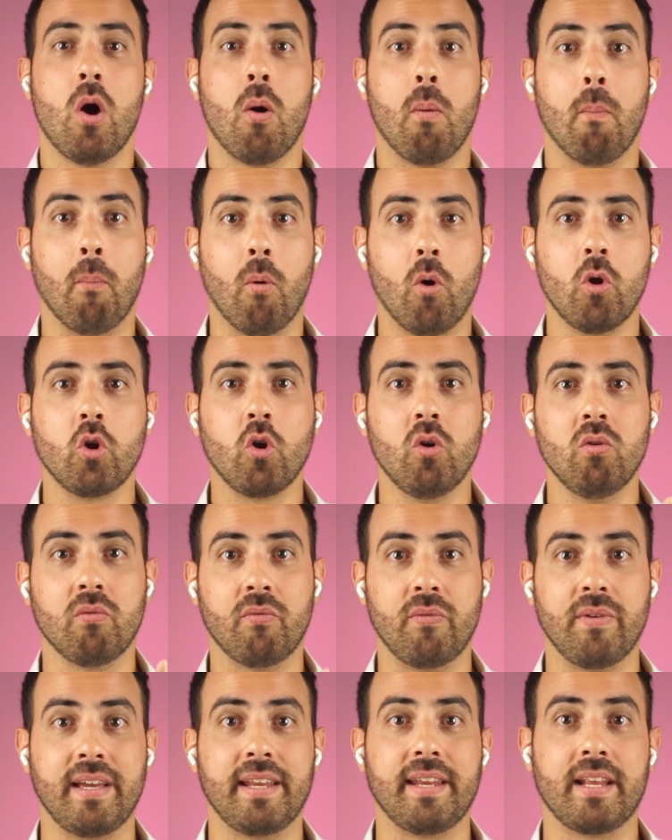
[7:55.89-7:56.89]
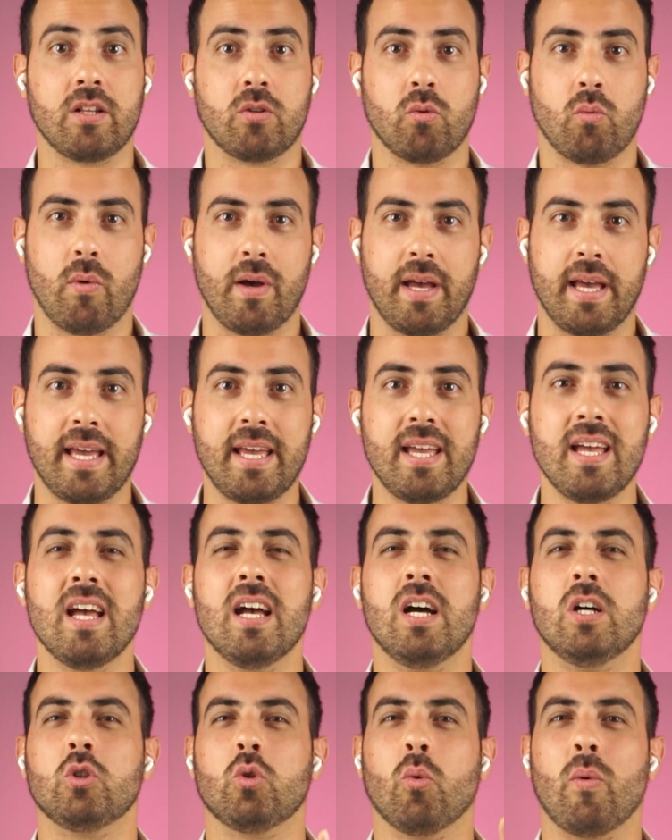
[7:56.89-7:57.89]
more convenient way
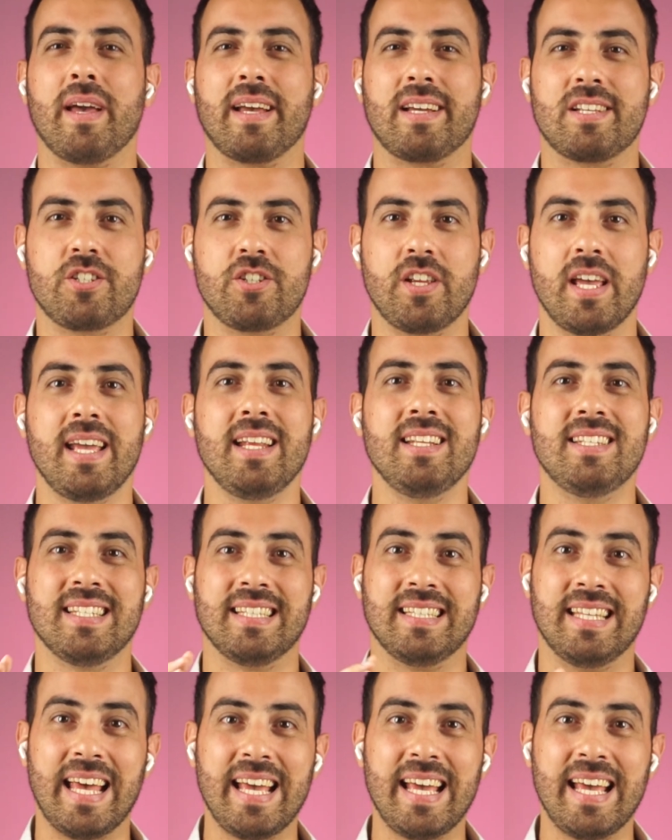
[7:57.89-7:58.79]
to exchange